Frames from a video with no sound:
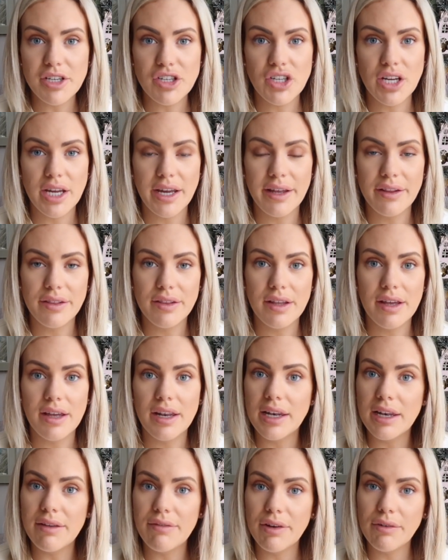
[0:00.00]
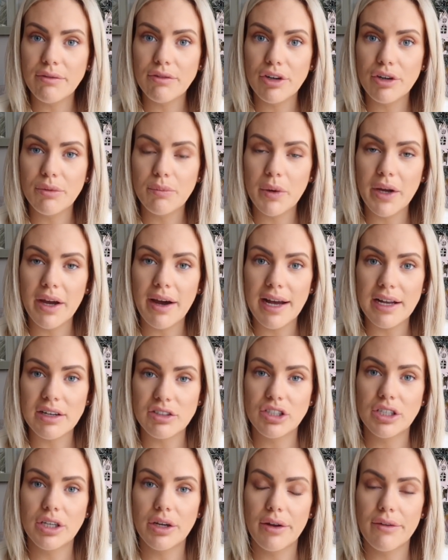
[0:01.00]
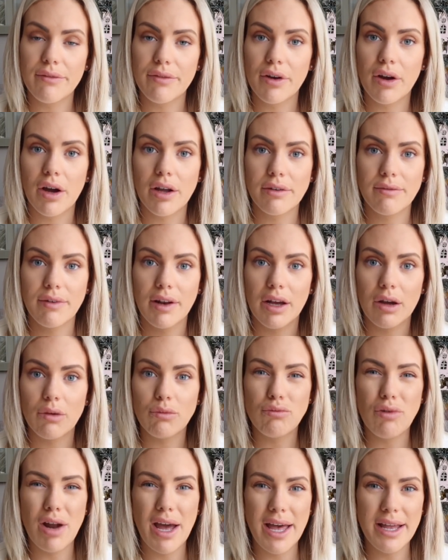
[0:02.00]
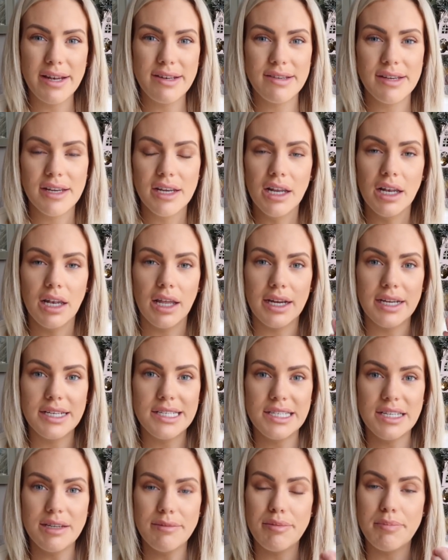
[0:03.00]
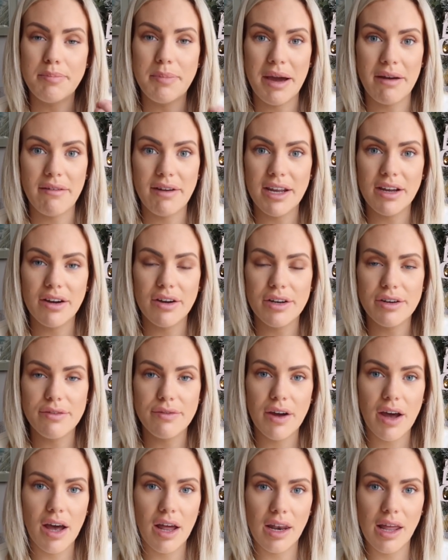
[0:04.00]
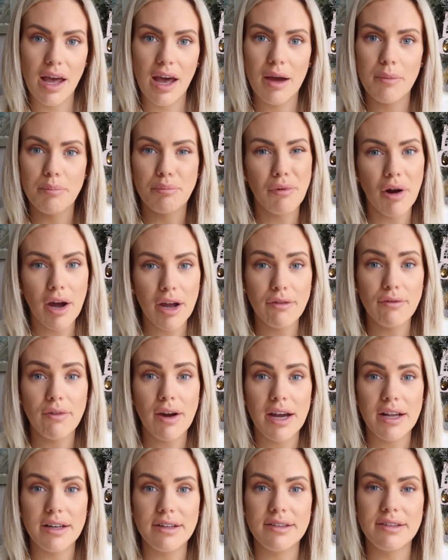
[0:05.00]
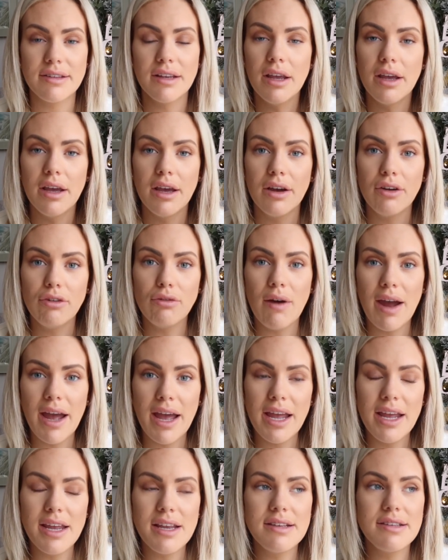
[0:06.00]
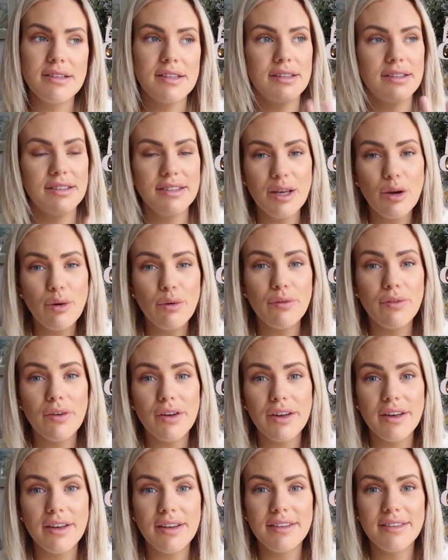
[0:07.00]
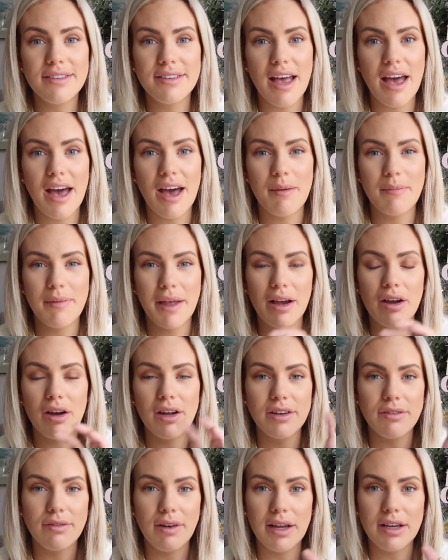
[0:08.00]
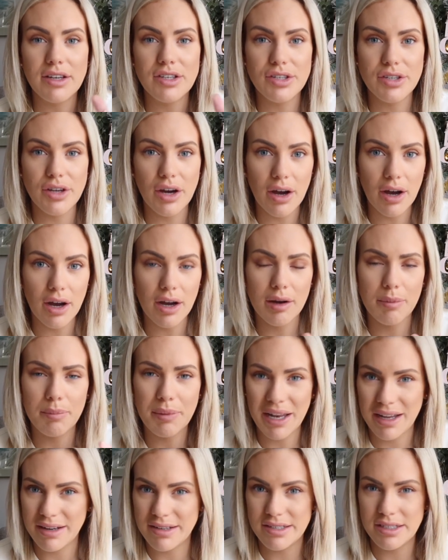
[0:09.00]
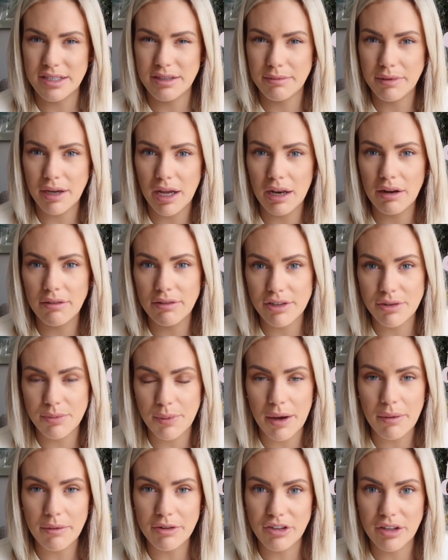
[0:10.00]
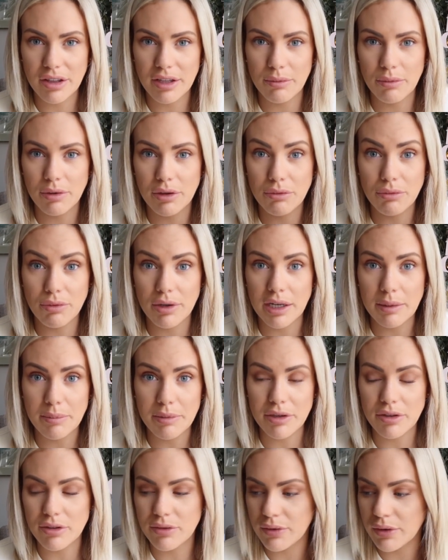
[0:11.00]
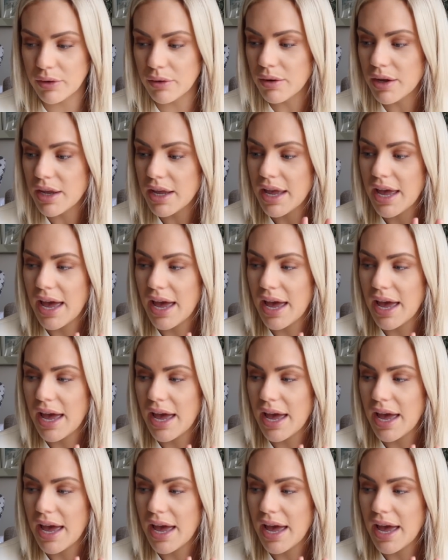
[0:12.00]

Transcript: this year in the living room, we are actually going for kind of like a red, like a deep berry kind of color, bright reds, greys, silvers, that kind of like dark platinum color as well, which I think will look really beautiful.